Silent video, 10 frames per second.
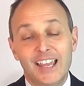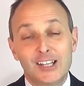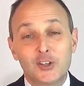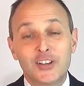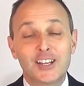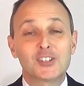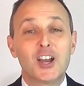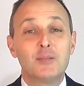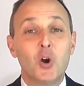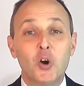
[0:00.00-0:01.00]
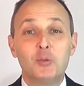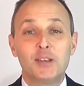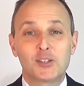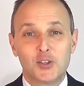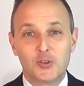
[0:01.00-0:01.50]
Until next time, all the
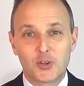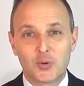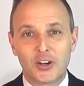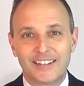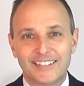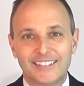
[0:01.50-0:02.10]
best to you in your work.